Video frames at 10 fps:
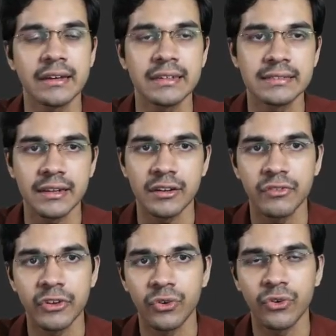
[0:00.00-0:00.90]
recycler
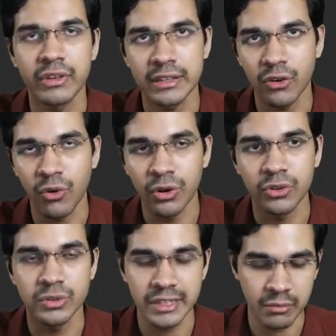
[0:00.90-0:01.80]
view with all
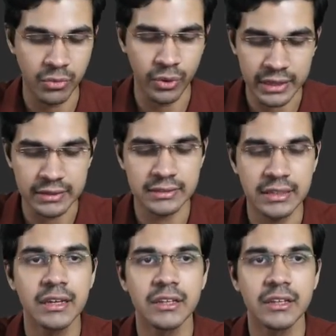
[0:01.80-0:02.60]
those employees.